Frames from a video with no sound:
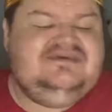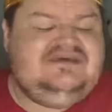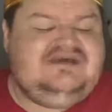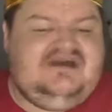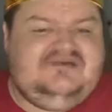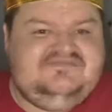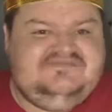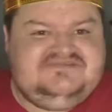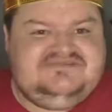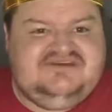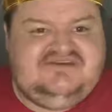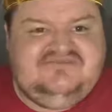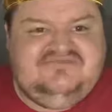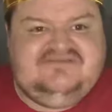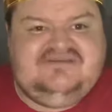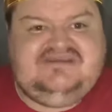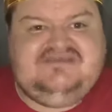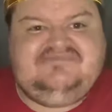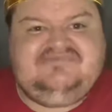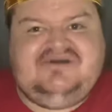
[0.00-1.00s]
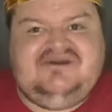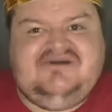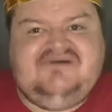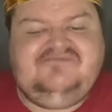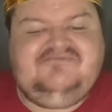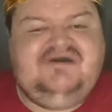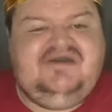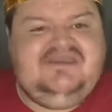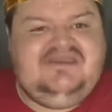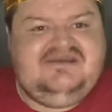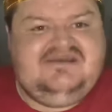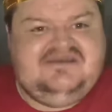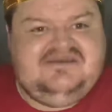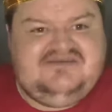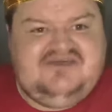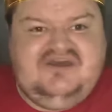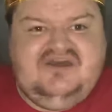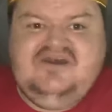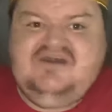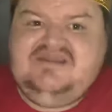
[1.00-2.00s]
I'm sorry, but on my
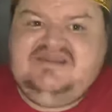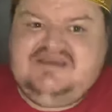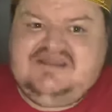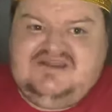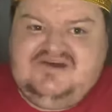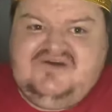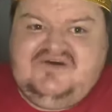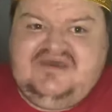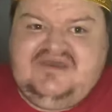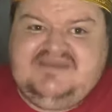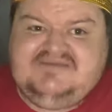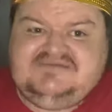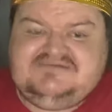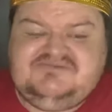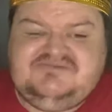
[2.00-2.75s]
earlier lives,